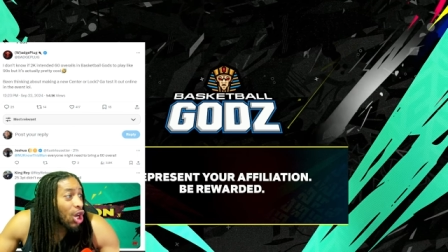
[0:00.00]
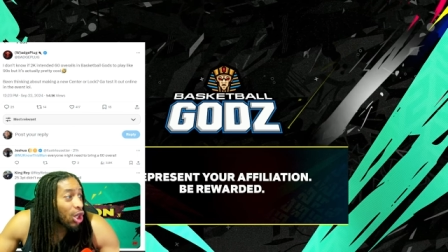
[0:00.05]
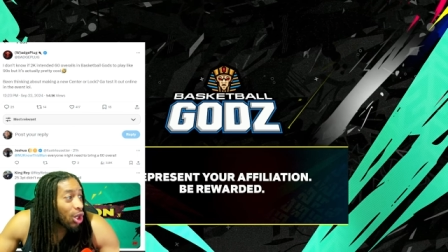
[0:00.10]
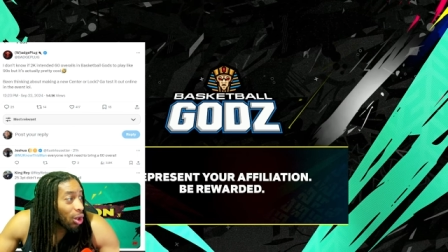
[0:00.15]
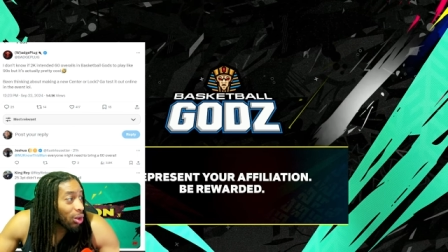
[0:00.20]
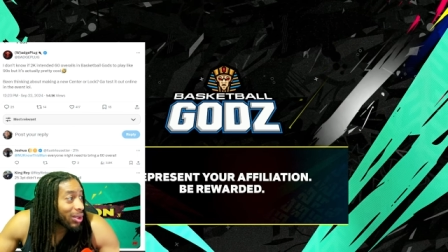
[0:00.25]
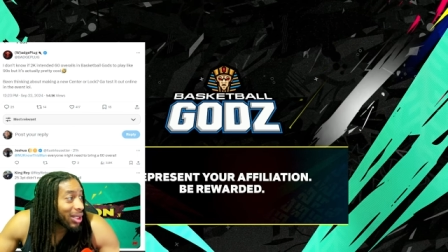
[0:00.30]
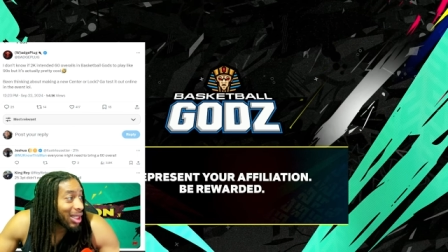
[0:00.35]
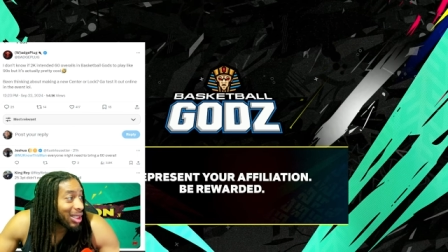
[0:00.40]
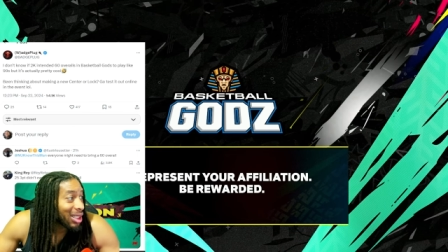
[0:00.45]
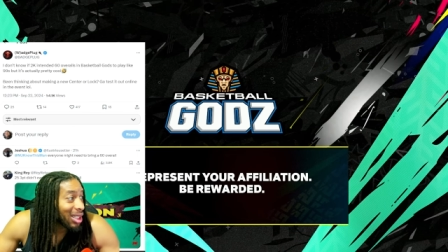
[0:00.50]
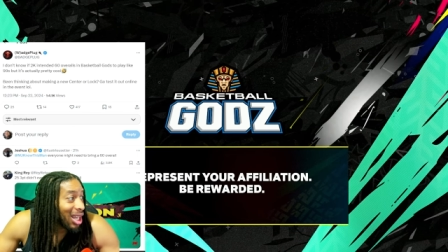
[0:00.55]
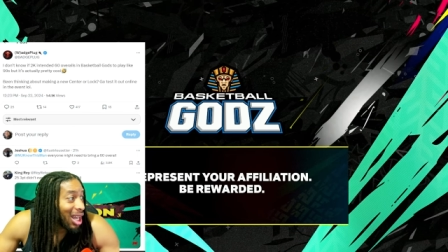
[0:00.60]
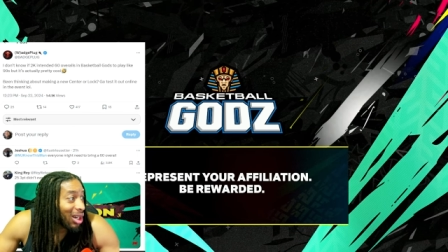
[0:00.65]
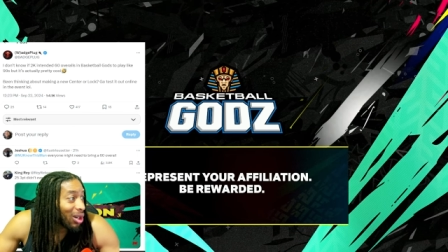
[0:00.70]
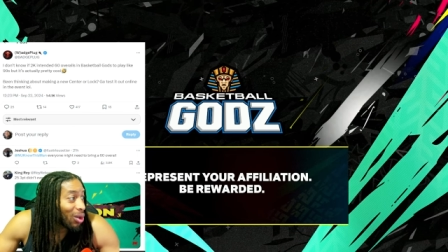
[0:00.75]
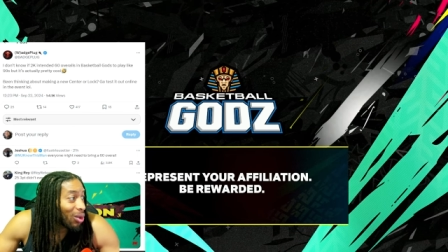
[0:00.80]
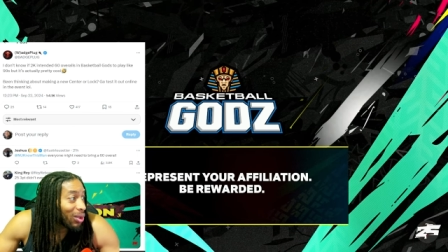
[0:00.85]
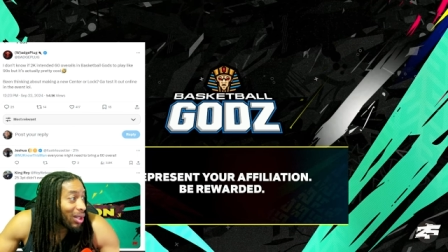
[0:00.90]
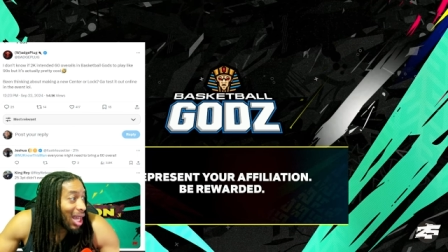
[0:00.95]
Go test it out
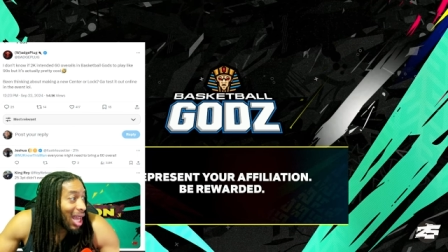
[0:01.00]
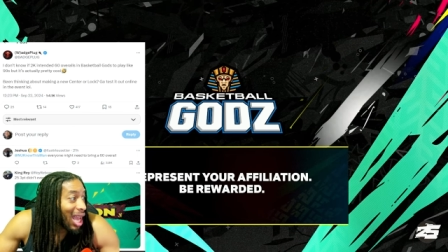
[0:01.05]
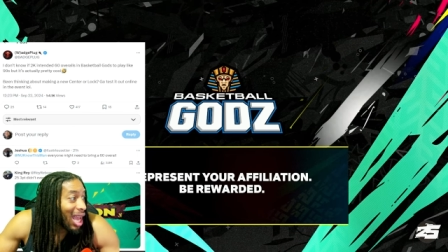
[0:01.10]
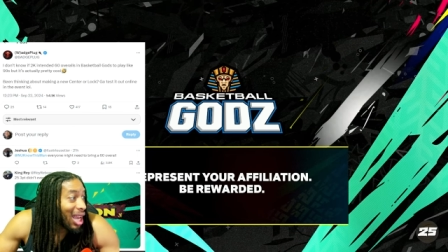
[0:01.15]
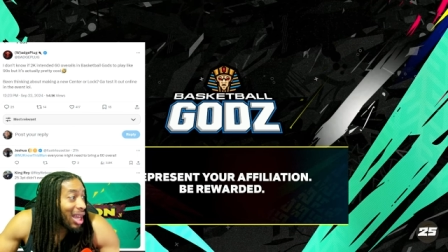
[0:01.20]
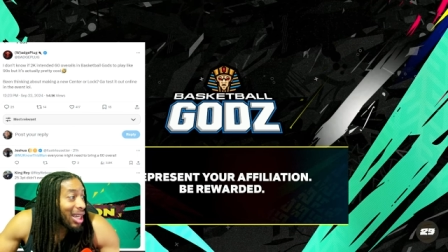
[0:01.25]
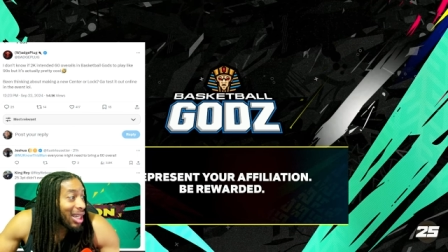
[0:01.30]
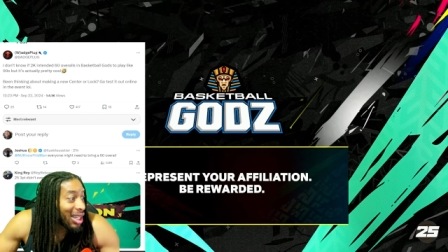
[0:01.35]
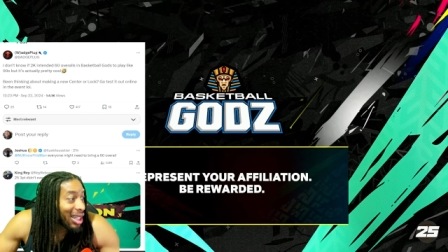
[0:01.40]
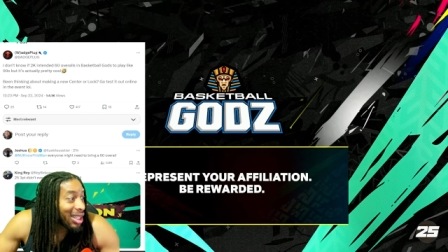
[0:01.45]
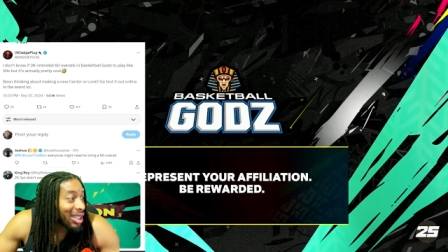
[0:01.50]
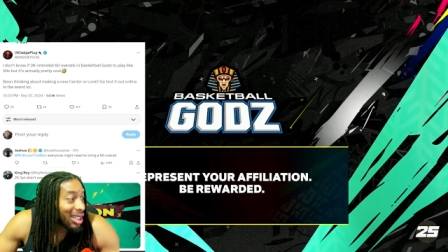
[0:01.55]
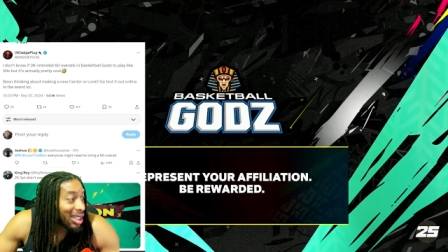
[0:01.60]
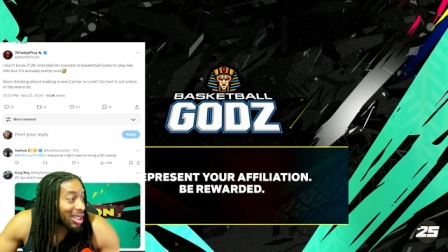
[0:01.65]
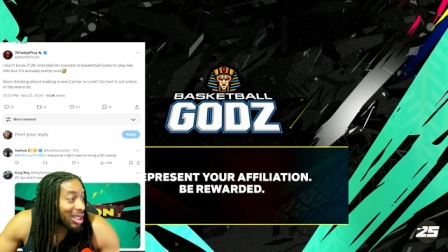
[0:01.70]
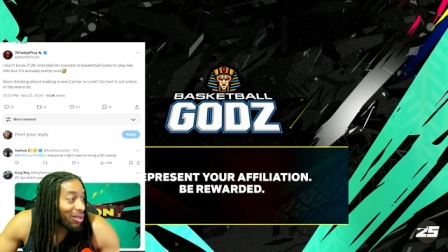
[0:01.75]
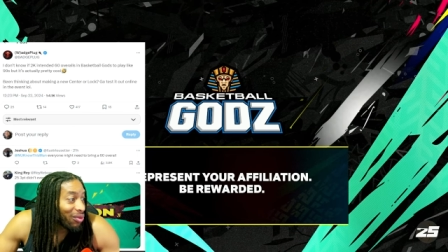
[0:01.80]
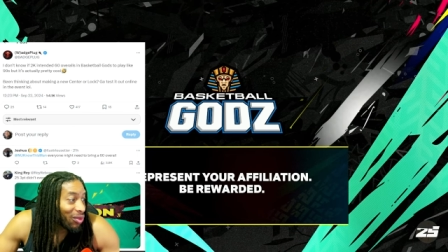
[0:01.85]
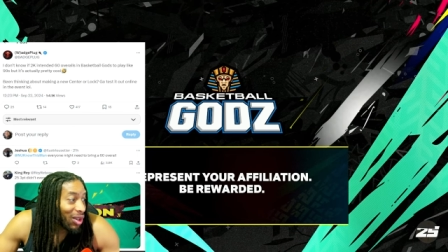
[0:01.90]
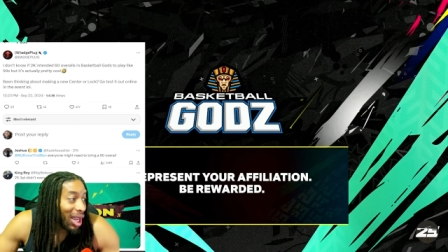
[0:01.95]
online in
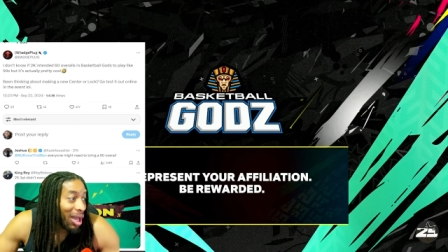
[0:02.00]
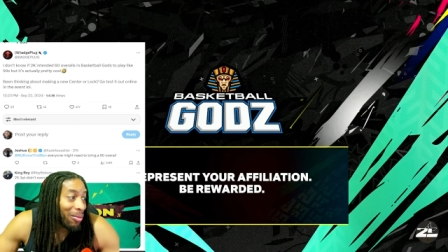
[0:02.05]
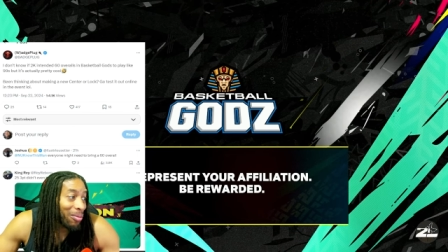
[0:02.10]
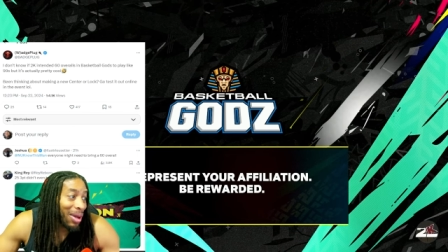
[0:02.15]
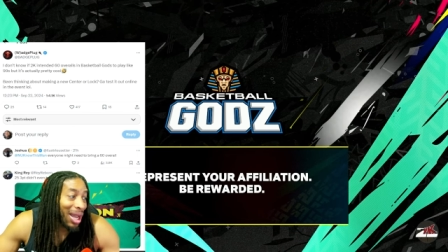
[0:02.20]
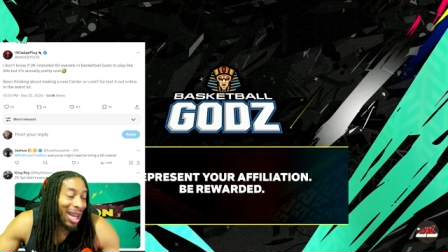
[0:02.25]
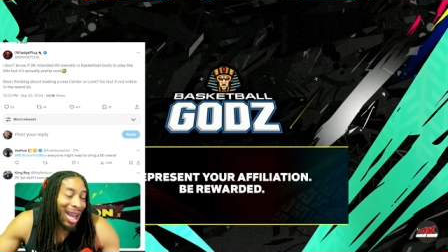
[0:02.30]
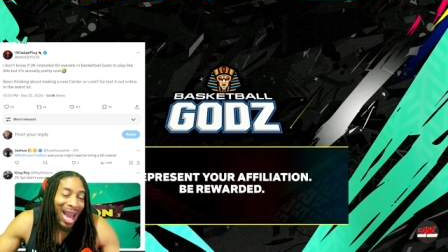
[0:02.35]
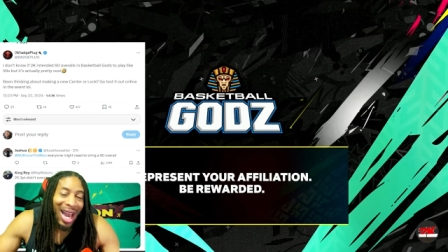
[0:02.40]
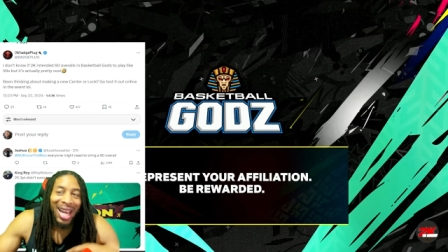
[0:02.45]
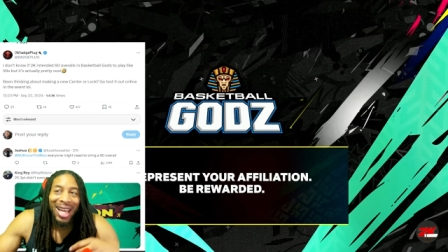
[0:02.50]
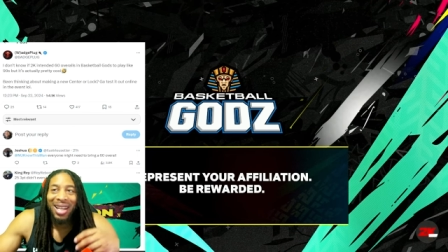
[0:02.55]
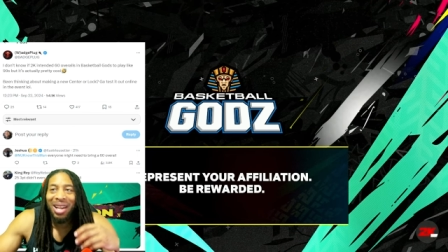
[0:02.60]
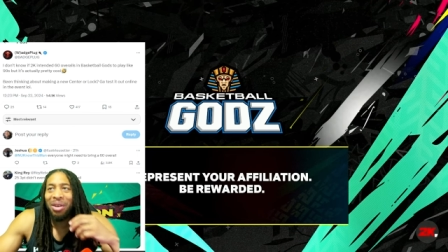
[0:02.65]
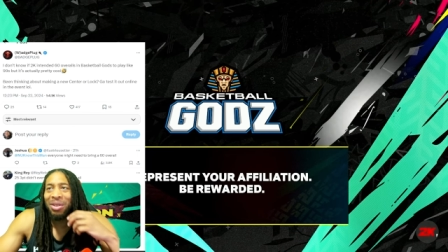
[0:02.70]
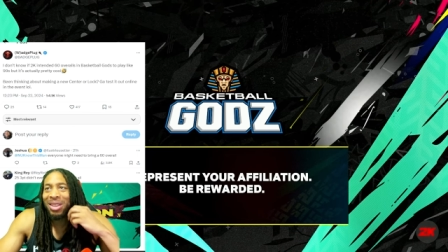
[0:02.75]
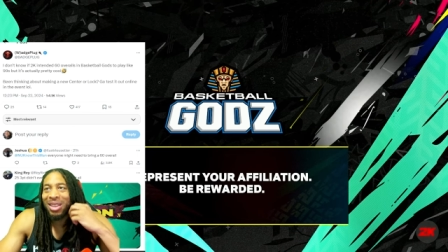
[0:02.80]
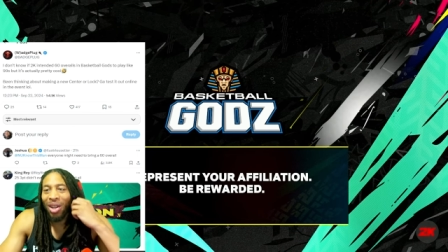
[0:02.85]
this event, man. Hey, that was